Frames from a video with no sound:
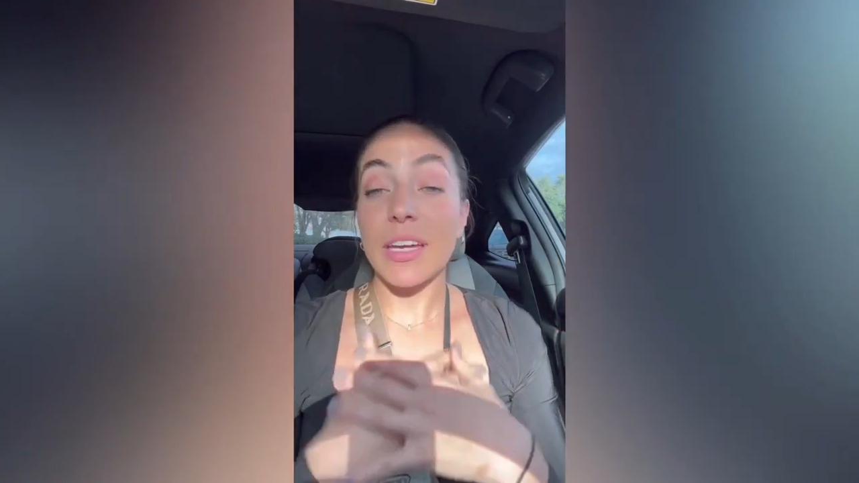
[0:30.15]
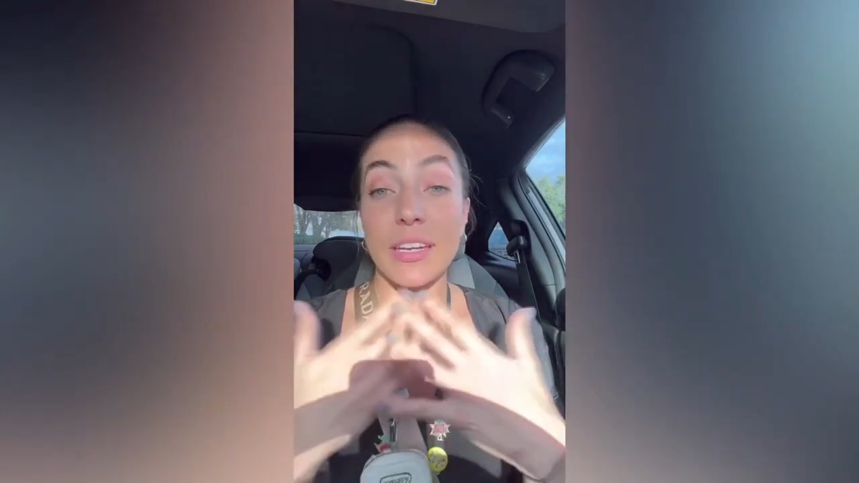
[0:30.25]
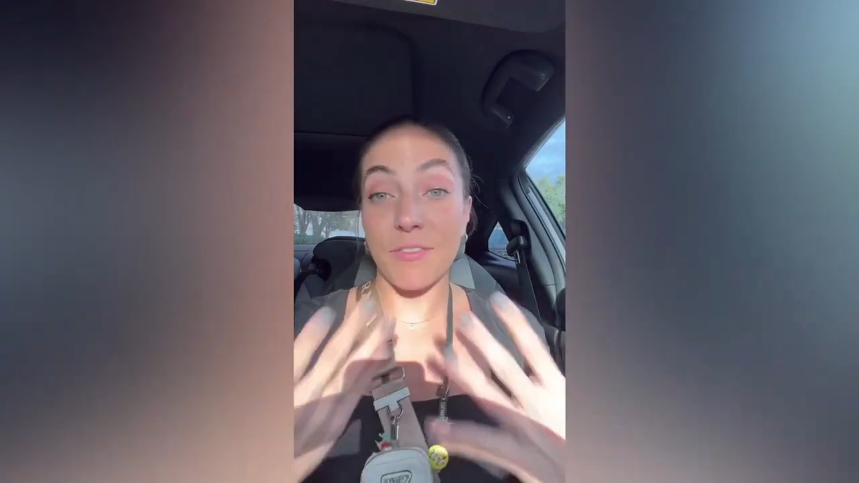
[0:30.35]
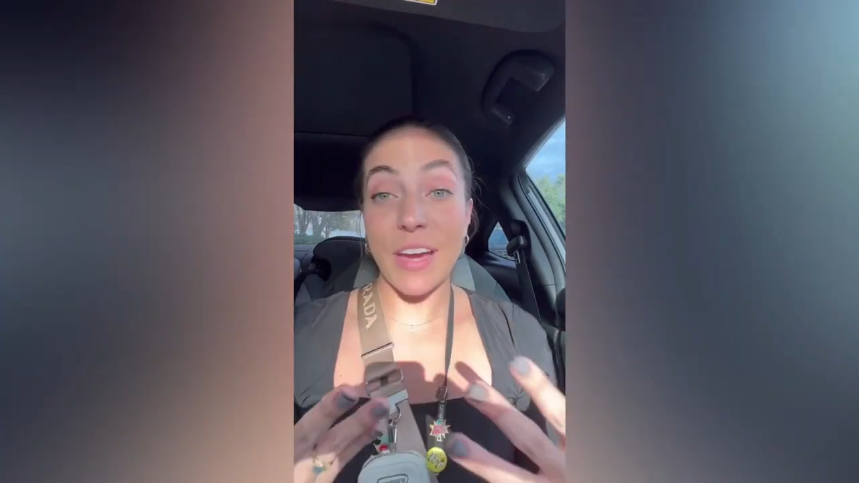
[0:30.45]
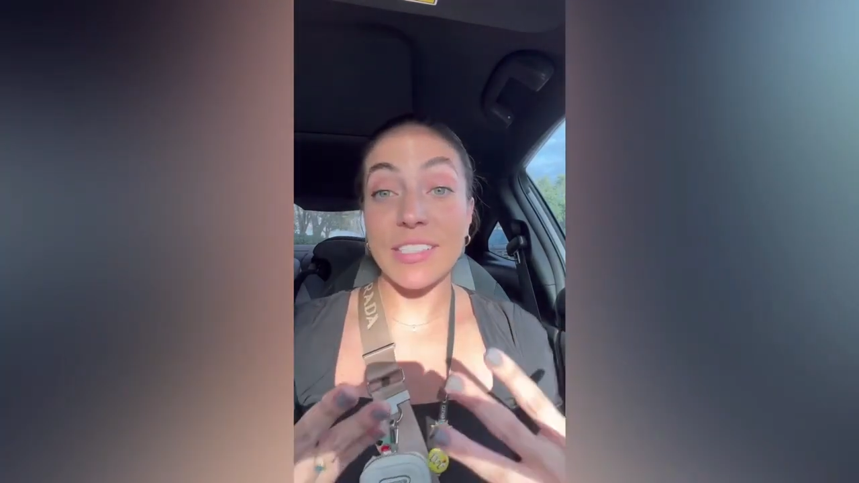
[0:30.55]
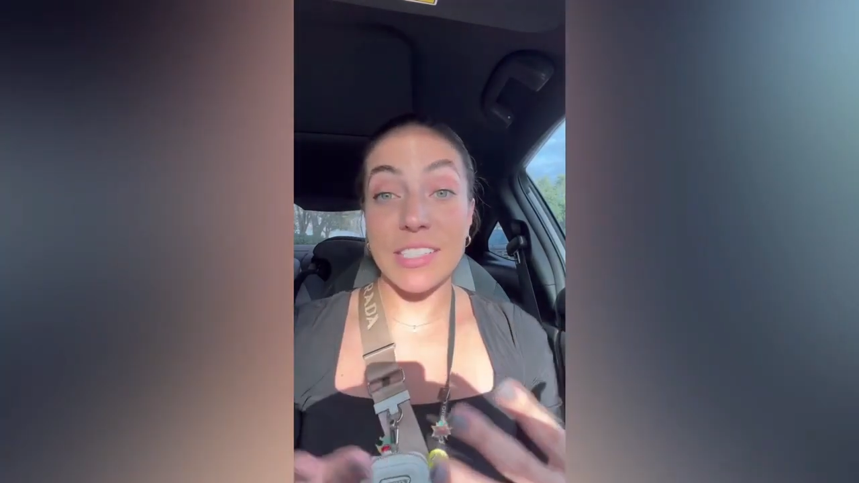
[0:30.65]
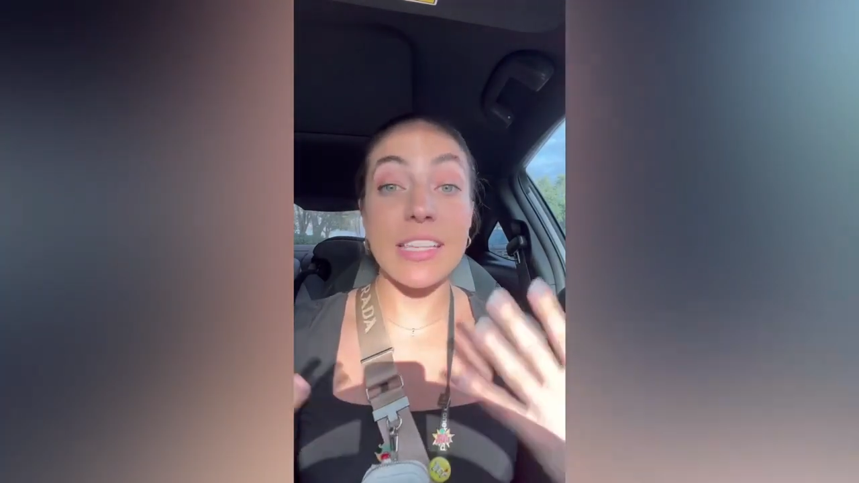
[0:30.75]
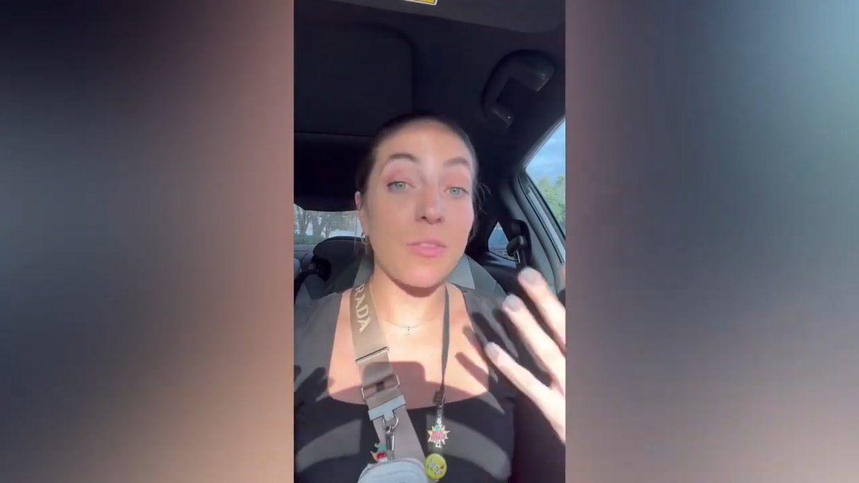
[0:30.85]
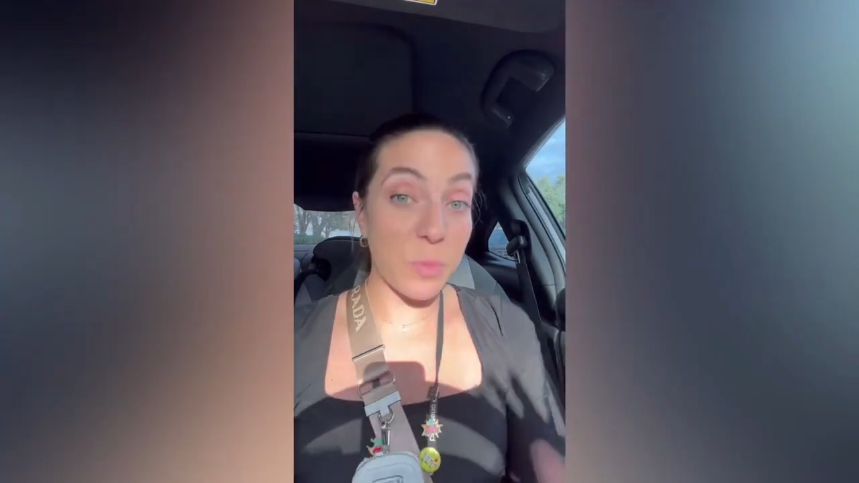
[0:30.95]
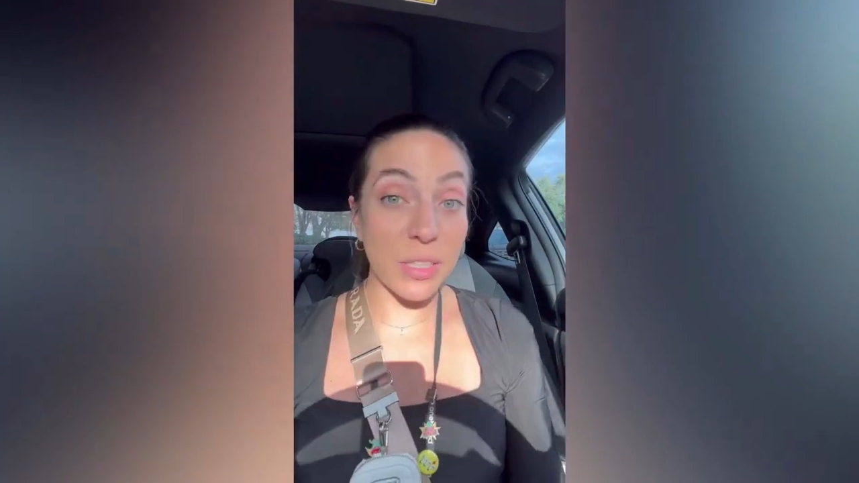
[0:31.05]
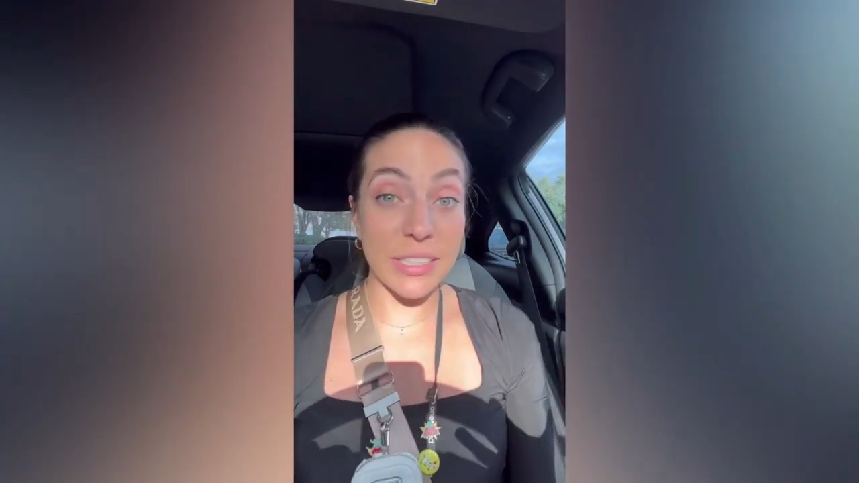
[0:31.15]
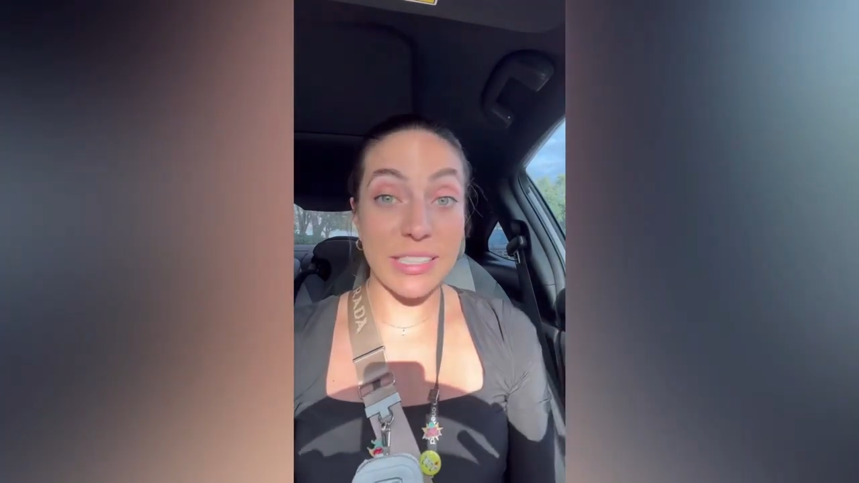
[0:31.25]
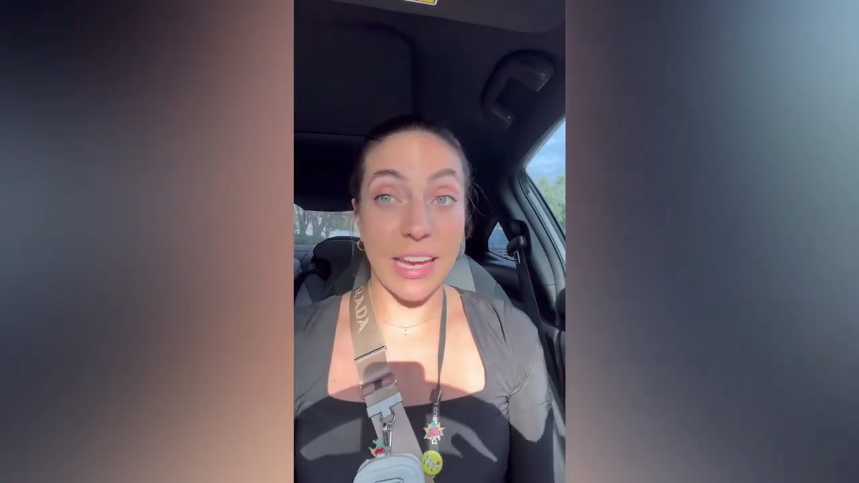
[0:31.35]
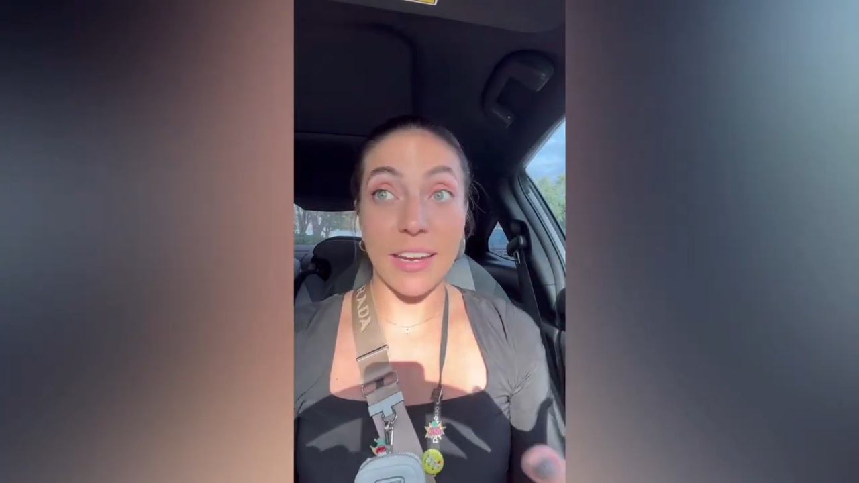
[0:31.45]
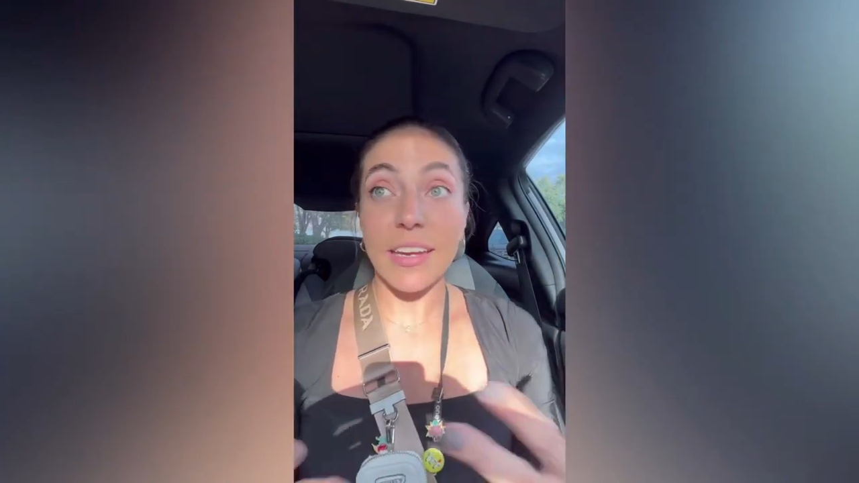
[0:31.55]
invests in real
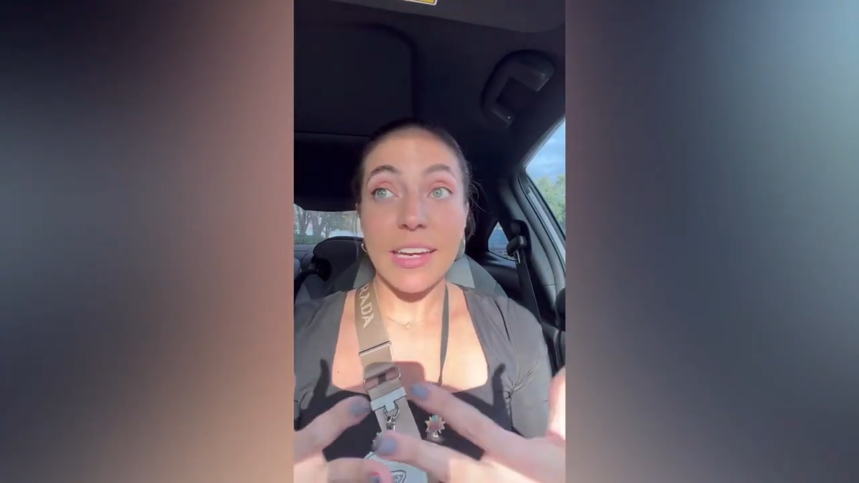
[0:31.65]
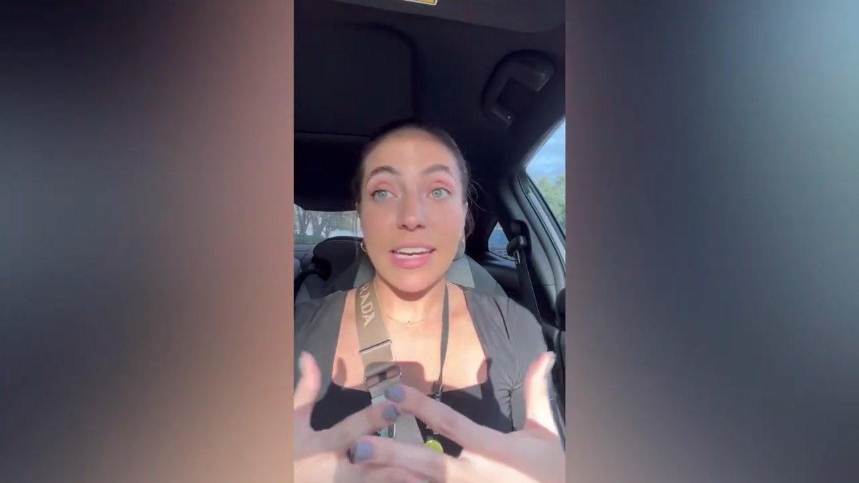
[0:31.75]
estate.